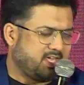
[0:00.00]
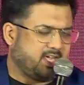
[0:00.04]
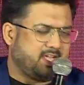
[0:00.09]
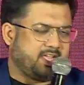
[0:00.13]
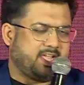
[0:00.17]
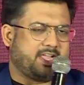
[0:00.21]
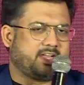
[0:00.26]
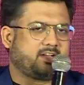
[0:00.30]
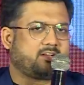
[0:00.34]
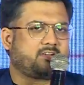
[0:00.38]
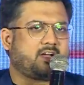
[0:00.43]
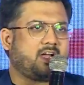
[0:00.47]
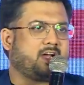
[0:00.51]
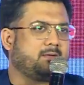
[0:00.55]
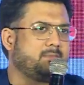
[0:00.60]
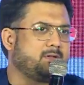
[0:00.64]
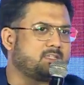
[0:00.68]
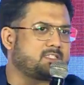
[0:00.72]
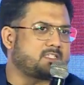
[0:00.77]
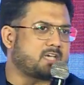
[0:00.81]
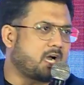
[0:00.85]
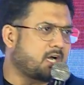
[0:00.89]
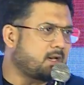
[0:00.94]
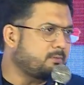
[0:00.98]
incredible
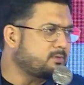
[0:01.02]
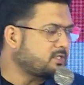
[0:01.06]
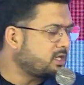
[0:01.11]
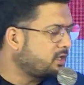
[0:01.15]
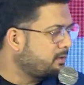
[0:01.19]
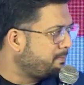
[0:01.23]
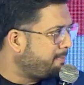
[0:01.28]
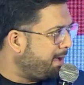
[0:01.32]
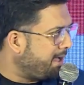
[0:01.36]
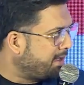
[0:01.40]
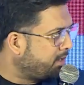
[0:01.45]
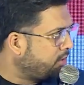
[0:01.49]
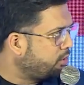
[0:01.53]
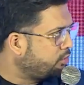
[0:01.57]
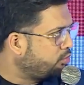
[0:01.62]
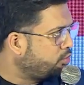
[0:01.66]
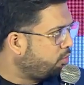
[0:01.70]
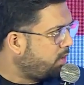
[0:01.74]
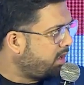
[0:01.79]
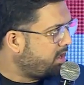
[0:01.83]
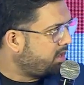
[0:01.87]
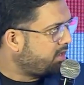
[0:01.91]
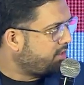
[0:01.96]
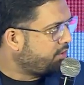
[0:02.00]
startups out of Bangalore who
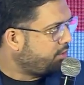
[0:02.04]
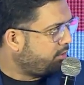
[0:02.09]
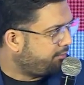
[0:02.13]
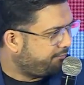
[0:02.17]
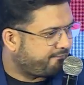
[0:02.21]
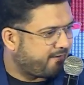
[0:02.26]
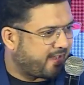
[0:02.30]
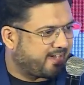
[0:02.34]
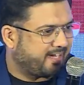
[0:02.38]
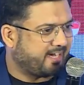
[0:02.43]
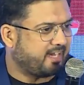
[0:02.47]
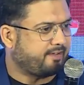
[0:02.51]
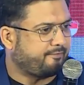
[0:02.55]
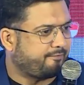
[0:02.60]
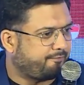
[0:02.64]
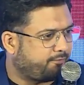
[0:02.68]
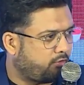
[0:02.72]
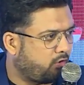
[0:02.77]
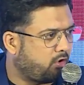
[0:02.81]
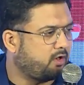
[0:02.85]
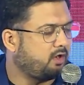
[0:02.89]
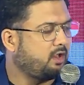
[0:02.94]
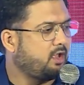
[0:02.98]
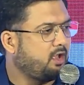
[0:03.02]
are, you know, fighting
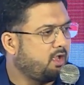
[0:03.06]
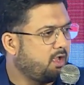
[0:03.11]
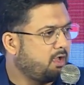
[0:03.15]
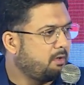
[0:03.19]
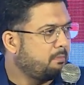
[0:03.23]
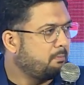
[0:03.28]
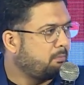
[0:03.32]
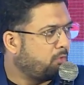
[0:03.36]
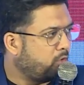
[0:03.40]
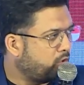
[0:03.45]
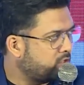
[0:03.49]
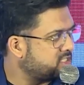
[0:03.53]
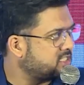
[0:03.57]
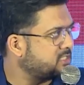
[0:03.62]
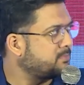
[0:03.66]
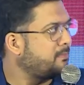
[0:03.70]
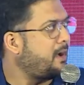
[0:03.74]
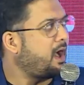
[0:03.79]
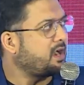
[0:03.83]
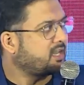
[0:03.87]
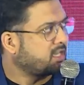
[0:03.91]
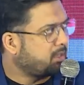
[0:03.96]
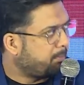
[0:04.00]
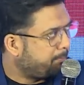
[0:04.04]
for more
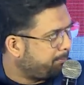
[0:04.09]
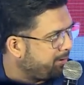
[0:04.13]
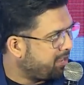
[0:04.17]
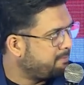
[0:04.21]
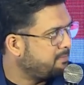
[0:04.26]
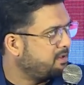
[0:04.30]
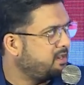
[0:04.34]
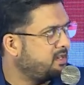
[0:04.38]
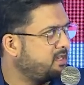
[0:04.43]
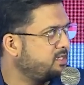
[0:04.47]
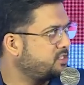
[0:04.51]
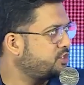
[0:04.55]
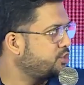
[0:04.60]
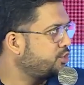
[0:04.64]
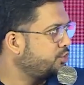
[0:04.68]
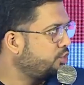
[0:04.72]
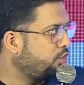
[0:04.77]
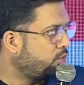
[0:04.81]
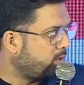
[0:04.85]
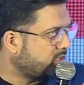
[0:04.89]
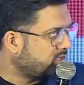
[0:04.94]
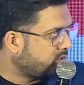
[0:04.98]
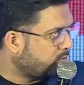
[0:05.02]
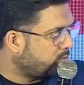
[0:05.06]
smarter payments. You know
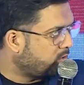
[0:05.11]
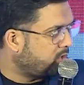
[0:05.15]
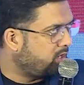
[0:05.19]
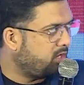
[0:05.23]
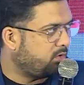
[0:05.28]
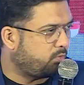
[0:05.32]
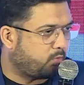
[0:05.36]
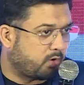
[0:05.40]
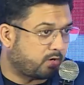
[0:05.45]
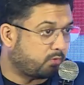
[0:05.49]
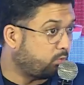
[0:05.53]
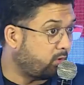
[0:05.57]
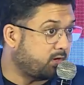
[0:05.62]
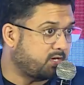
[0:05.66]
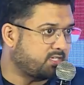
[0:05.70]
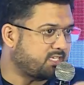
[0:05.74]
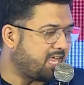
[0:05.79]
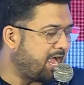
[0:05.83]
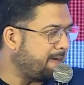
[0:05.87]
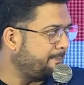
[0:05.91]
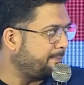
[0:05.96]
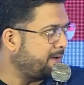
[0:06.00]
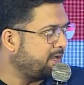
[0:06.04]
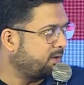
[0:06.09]
what the world, what is
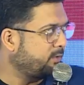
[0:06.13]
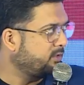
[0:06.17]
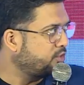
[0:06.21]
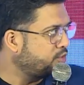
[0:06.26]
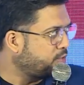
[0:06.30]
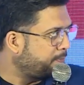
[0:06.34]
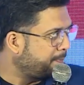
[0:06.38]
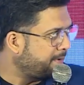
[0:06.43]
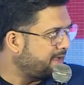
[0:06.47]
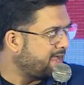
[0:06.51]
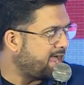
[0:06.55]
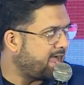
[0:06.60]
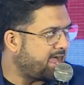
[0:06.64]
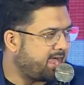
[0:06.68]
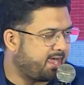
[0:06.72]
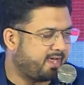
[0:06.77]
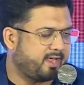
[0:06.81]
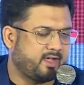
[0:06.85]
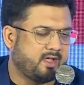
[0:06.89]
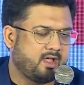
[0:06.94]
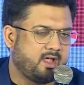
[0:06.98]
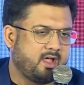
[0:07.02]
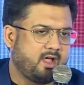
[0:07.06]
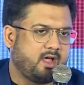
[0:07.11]
happening with UPI.
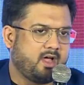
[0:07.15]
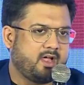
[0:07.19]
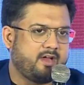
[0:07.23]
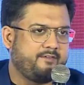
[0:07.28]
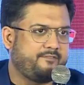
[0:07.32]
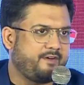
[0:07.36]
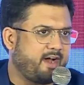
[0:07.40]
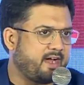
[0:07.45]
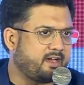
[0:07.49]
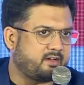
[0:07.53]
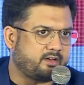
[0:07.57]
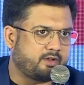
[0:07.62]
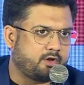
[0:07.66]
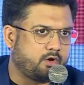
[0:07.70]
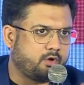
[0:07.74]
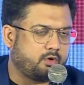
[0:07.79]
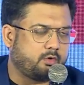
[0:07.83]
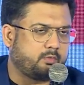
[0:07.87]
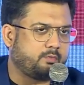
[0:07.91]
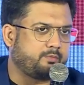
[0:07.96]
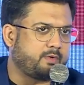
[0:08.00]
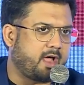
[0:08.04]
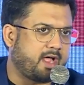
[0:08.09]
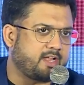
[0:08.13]
In fact, you
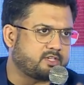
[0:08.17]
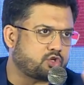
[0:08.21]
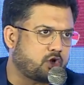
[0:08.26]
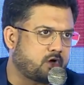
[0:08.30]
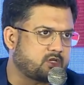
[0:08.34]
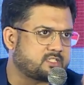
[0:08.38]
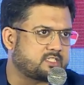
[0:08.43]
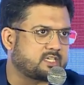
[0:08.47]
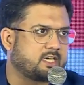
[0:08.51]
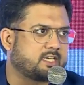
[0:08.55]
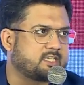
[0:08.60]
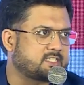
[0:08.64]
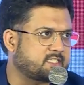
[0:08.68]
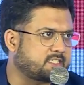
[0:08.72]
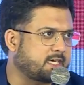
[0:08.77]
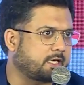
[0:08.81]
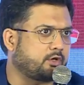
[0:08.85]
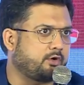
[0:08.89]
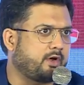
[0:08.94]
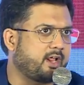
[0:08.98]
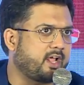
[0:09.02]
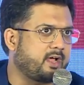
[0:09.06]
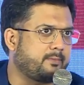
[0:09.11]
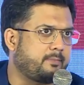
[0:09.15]
know, I saw a statistic
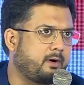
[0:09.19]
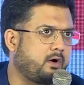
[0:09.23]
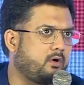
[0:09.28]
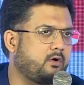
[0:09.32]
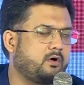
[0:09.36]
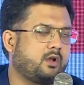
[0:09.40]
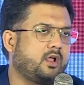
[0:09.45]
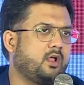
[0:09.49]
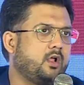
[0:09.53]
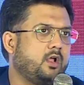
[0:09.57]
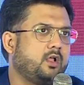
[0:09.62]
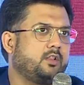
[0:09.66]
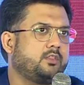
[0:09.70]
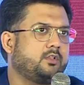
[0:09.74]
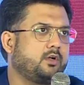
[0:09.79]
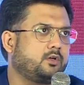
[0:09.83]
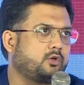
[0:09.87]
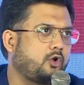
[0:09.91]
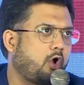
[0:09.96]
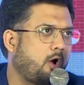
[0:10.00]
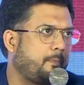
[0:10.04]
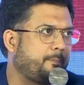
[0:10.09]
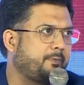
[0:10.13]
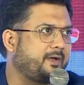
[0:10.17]
today about the
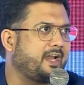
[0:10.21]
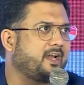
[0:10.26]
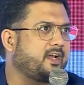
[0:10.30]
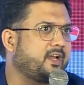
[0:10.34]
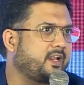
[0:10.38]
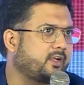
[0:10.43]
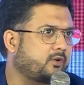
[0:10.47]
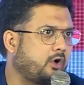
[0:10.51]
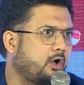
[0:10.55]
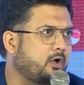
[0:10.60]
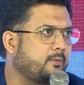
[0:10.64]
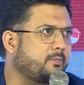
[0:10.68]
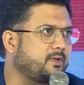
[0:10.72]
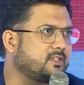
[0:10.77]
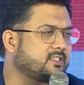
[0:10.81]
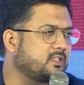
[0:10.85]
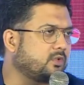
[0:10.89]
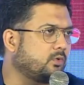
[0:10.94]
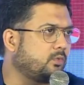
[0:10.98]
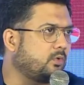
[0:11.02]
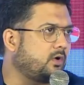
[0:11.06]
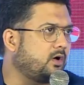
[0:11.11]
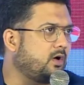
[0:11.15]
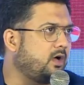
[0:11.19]
top 10 economies in the
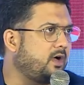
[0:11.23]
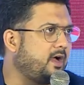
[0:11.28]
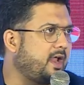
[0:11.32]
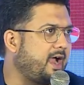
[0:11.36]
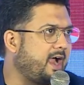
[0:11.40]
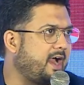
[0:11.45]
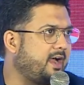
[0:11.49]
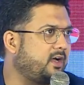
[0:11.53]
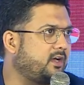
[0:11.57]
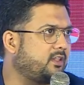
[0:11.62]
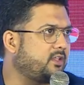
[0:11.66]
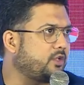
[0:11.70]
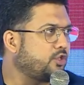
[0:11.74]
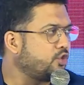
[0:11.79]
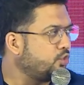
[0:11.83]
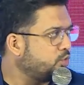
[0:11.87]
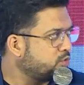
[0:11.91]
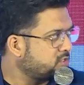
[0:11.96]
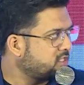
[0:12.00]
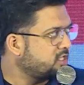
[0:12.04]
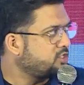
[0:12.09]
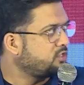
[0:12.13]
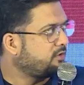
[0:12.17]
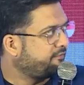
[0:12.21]
world and the
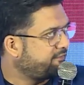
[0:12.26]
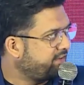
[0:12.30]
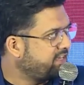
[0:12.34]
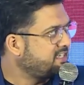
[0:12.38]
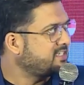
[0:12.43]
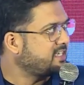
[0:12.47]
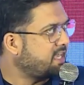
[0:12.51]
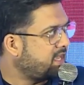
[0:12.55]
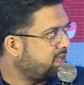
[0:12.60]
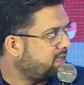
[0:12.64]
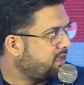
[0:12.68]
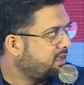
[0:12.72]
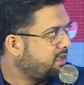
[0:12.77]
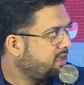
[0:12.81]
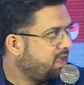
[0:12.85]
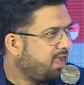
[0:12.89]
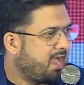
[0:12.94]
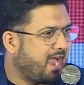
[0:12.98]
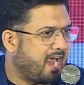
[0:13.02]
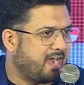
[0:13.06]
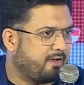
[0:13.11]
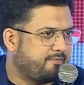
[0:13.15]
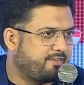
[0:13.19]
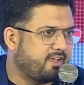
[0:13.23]
usage of Visa,
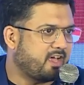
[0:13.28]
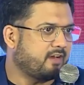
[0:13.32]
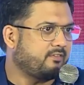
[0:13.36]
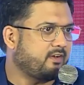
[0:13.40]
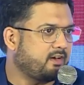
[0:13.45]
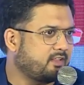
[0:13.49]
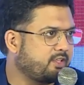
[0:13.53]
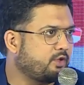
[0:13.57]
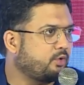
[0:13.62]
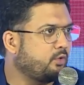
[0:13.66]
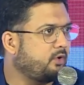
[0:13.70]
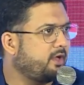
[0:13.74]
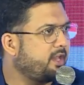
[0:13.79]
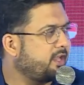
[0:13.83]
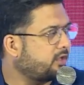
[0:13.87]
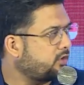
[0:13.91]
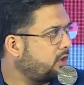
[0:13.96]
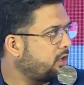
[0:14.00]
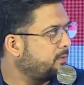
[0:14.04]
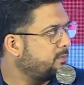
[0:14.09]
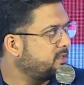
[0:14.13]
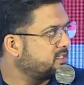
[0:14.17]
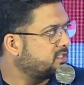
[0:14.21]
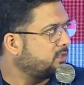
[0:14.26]
and we are one of the only
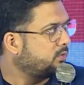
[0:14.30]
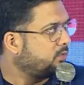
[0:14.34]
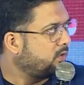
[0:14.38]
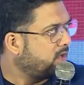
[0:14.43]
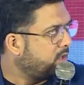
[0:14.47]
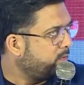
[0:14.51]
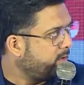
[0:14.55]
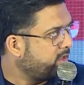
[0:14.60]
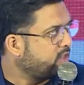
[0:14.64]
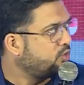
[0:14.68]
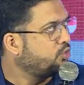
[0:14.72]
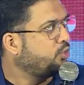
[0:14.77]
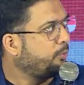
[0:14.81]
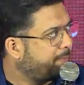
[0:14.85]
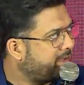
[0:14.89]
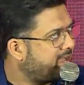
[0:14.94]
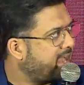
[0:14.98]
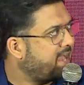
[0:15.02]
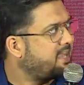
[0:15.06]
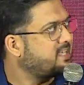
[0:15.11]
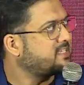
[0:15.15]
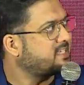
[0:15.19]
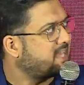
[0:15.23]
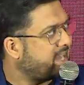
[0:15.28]
economies in the world where
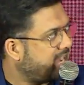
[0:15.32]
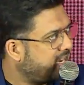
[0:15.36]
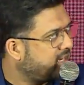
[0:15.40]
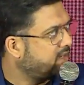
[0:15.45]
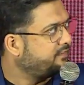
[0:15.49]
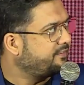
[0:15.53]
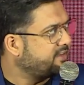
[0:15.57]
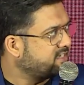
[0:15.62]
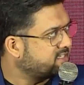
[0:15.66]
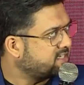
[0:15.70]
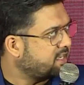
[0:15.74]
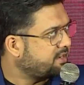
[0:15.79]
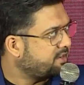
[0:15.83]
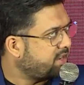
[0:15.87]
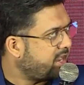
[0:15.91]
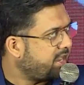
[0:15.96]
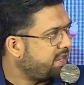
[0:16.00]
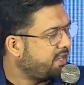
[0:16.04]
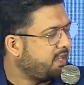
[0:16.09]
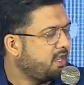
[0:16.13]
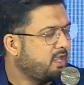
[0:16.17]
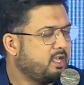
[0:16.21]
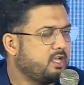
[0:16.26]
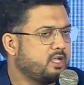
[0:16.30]
UPI is ahead of Visa, right?
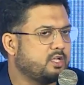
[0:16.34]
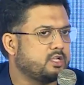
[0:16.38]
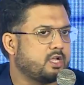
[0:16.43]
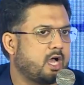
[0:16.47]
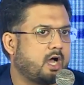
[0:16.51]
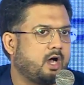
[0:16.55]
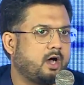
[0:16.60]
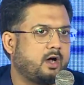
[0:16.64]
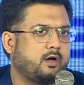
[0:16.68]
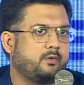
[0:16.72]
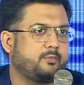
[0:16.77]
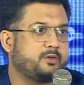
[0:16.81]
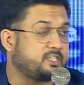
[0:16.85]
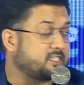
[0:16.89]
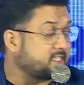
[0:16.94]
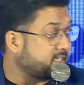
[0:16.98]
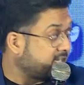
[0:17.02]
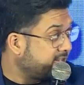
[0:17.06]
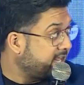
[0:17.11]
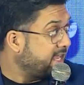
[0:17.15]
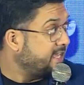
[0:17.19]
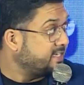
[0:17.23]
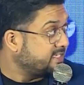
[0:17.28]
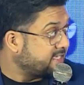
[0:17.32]
Which is
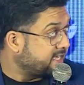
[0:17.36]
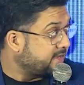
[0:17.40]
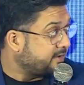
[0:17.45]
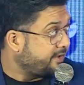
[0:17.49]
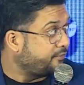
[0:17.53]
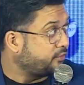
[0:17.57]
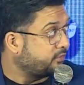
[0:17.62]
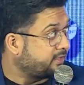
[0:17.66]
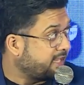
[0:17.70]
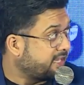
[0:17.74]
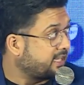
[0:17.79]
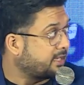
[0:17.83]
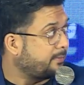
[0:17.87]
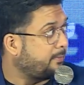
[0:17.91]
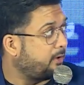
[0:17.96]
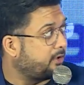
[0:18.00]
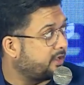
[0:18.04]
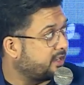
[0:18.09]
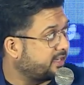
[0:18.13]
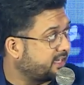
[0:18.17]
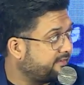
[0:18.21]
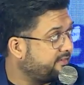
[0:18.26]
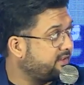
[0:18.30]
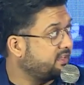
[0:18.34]
crazy if you think about
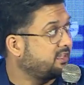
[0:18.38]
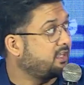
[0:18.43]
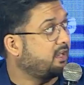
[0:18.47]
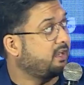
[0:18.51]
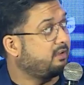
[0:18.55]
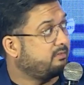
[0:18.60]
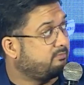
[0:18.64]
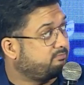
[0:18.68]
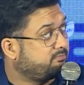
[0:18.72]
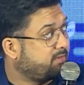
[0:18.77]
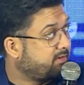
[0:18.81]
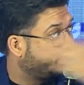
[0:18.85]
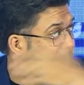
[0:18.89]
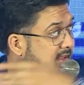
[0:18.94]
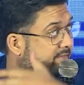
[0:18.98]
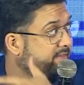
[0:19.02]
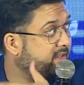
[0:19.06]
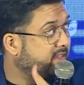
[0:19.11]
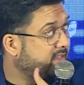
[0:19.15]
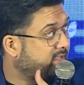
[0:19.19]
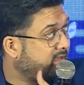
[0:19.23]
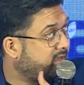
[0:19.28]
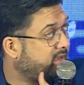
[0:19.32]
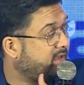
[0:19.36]
it, given
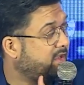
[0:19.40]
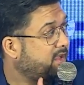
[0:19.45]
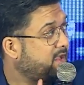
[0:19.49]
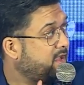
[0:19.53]
the